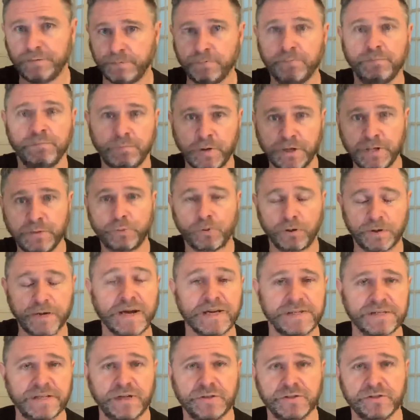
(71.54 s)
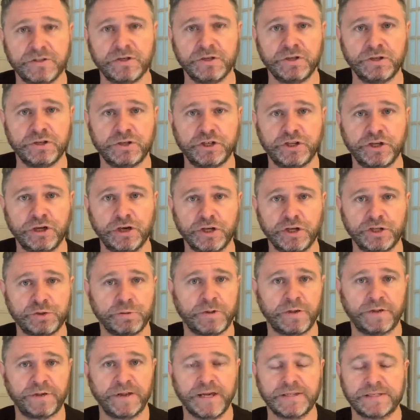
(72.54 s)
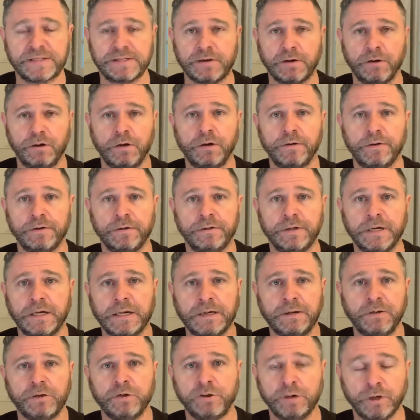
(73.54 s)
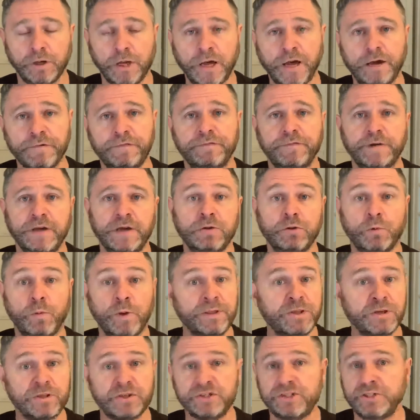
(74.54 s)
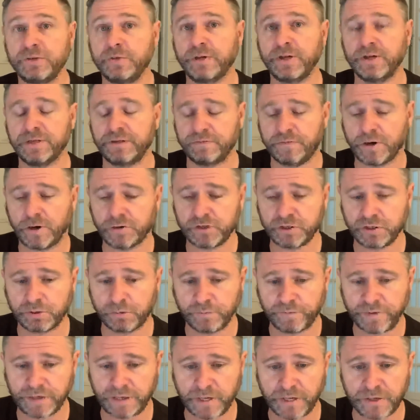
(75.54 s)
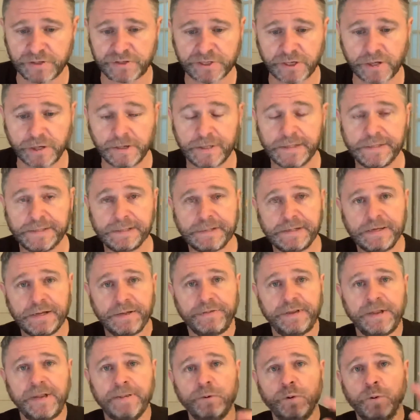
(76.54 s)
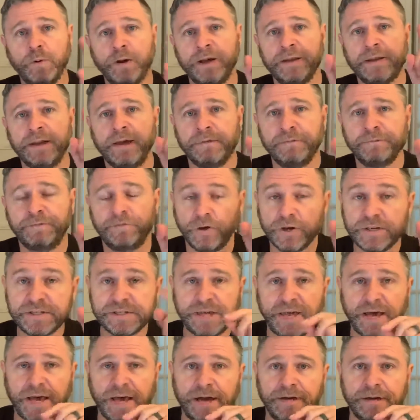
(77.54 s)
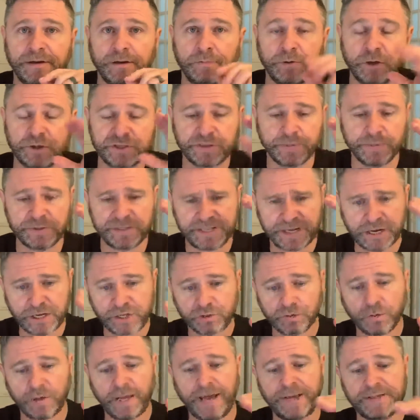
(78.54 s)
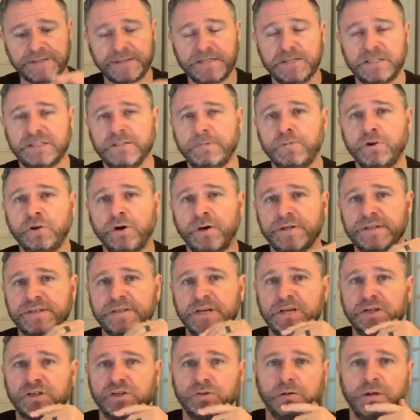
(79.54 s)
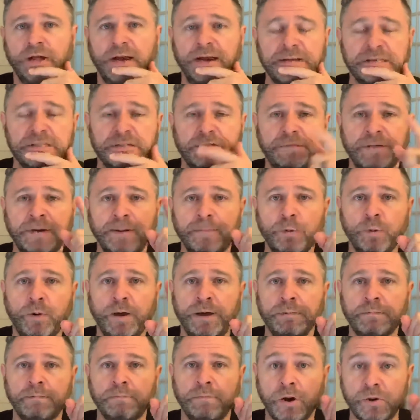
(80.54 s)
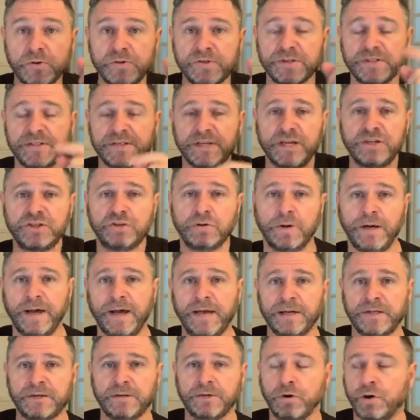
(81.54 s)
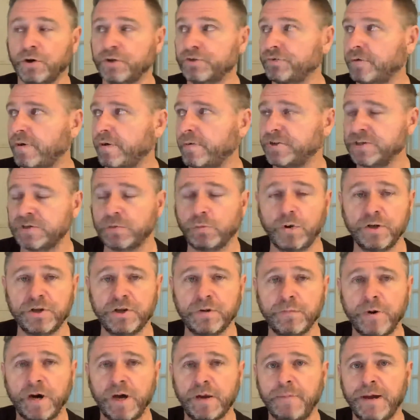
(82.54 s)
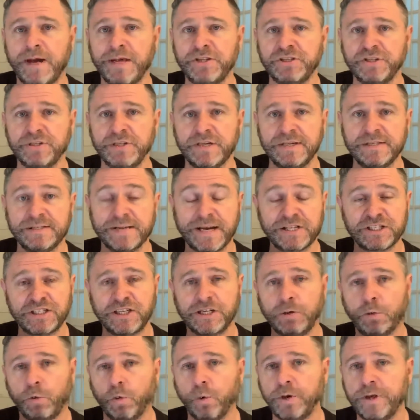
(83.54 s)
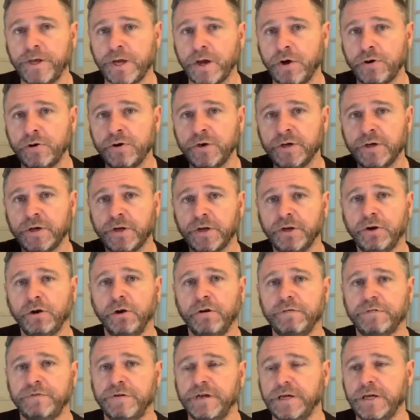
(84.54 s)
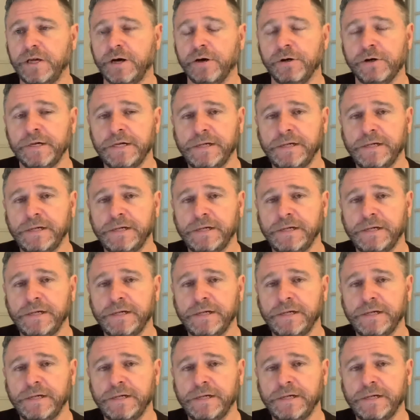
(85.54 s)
when you're broadcasting it to your church, whether that's on your live feed or whether you're just doing a devotional video. So the number one first hack, I've got some essential hacks and some non-essential hacks. The number one most essential hack, contrary to what you might imagine, is actually audio, not video.